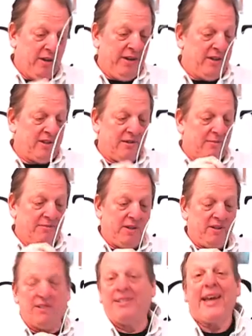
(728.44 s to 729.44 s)
It's
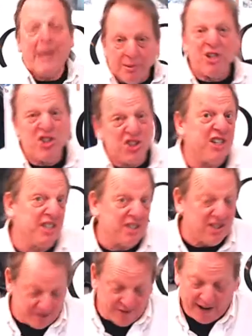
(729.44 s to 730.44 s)
damn near
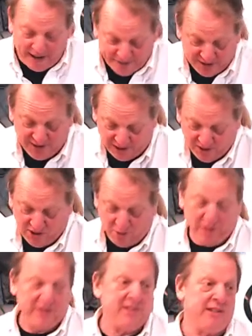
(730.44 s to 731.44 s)
genius, if I have to say so
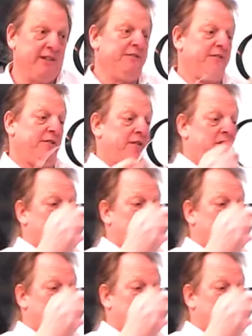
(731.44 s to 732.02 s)
myself.